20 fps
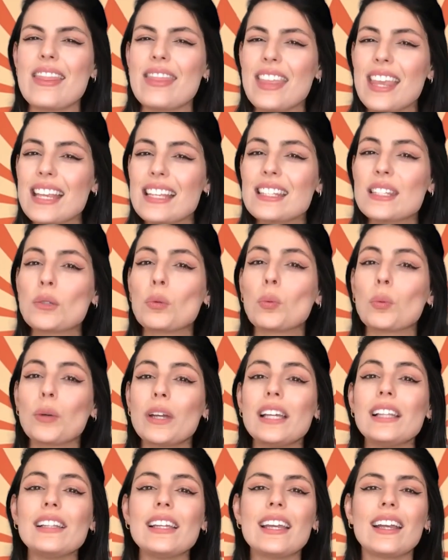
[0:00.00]
This
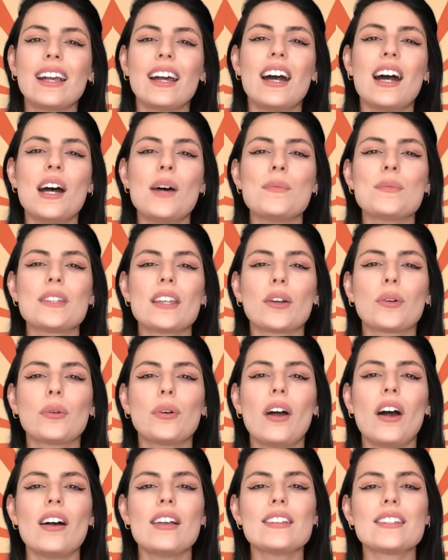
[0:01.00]
really comes
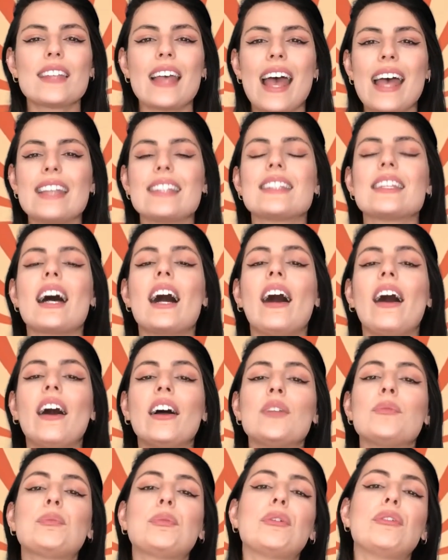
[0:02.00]
across as
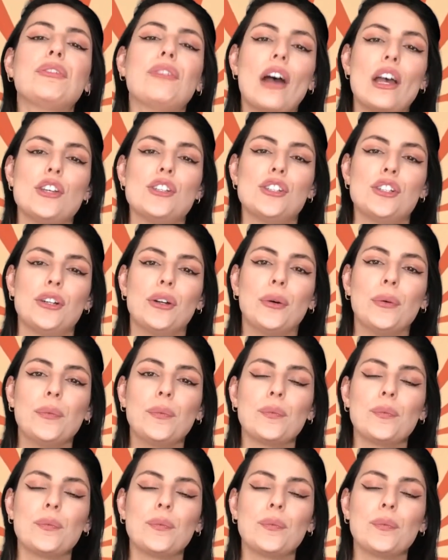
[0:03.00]
unprofessional.